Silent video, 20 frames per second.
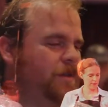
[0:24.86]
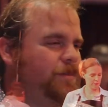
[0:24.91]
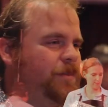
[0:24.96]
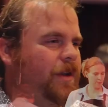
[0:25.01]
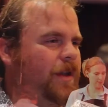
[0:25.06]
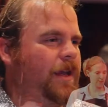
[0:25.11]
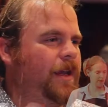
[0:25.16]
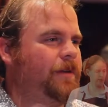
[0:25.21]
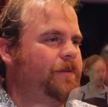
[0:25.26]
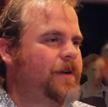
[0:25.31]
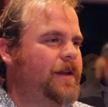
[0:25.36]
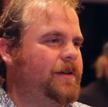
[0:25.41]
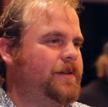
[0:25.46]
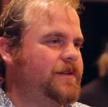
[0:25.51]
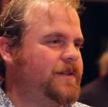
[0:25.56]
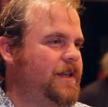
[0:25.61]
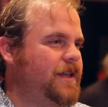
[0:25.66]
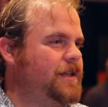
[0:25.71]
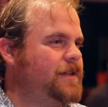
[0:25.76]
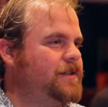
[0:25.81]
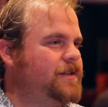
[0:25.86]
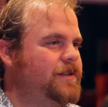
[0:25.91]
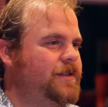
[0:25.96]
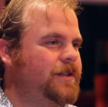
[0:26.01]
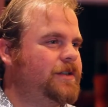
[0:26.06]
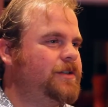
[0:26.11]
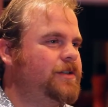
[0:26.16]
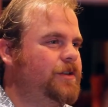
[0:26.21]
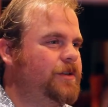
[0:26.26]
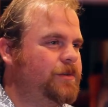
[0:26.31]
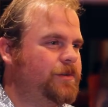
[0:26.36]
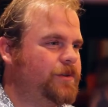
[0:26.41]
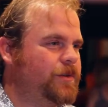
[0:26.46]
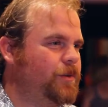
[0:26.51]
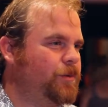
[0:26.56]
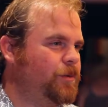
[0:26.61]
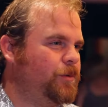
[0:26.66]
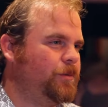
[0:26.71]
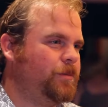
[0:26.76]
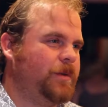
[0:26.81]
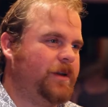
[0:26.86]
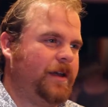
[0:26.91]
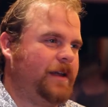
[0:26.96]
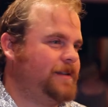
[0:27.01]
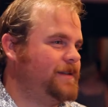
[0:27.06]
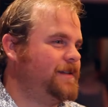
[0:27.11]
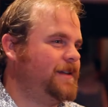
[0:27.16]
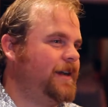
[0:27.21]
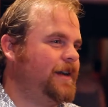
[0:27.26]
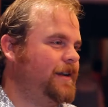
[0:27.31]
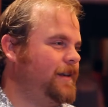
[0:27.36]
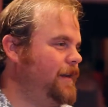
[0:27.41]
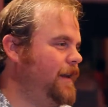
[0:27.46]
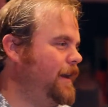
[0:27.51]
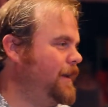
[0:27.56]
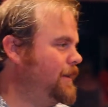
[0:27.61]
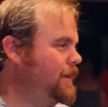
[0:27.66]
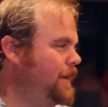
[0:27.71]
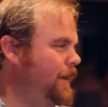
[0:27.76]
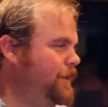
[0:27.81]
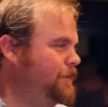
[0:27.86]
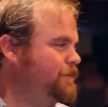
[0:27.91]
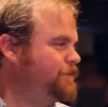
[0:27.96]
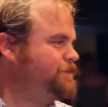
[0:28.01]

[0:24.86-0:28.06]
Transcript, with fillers: play when I was like six years old, but outside of that, no.